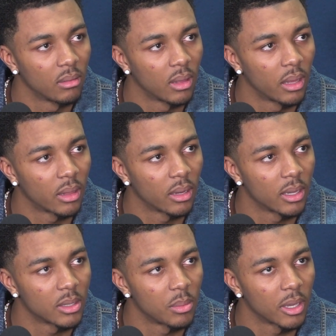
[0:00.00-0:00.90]
I think
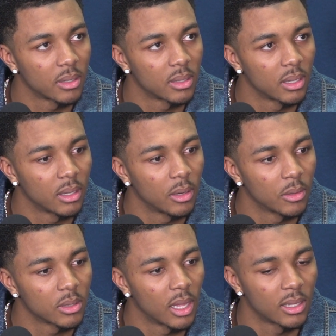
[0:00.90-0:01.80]
that's the biggest thing. You know,
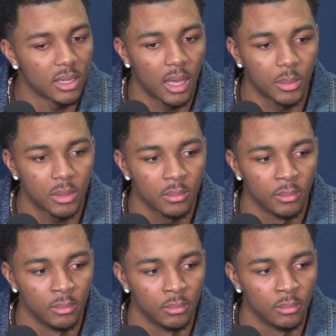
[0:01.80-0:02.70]
there's a lot of times,
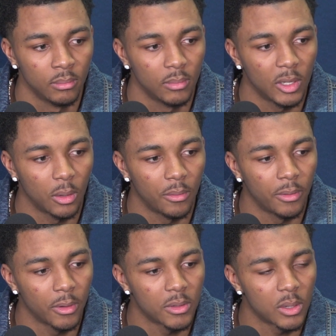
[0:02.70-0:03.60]
you know,
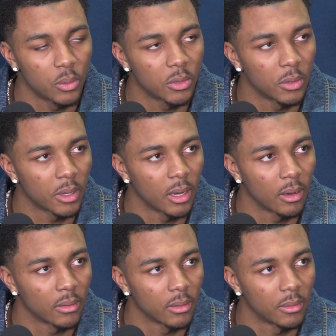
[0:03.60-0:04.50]
adversity will show the
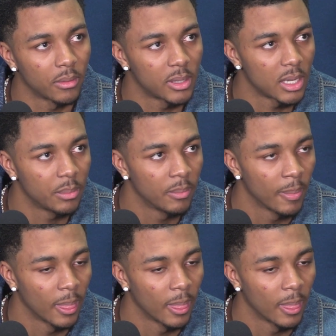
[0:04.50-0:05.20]
character of the team.